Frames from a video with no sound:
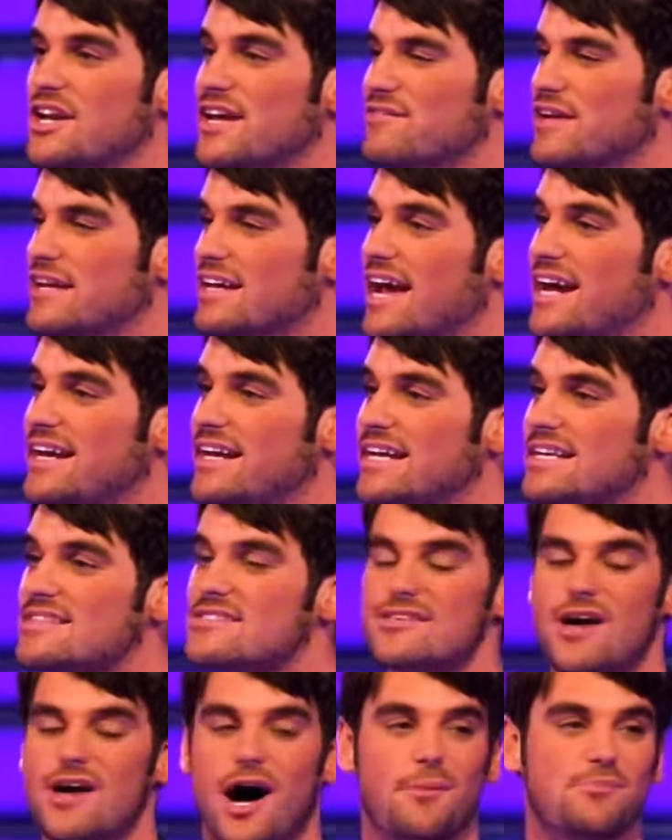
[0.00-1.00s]
Good evening, ladies.
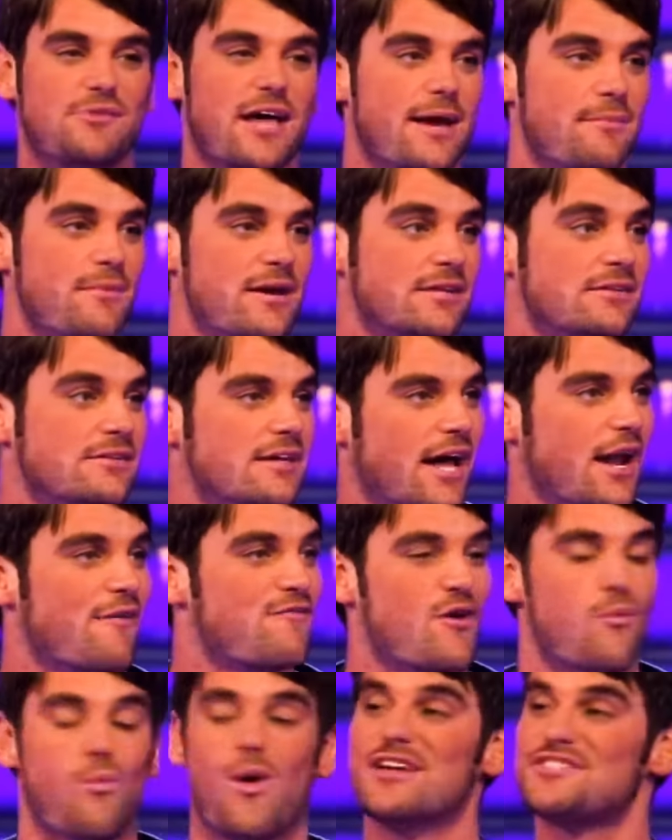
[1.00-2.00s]
I'm Damien and I'm
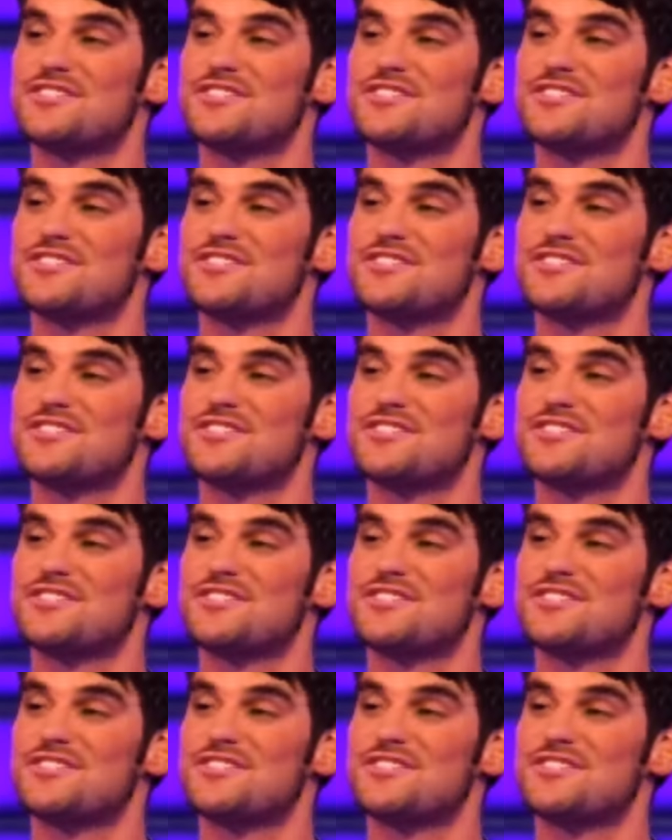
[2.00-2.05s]
from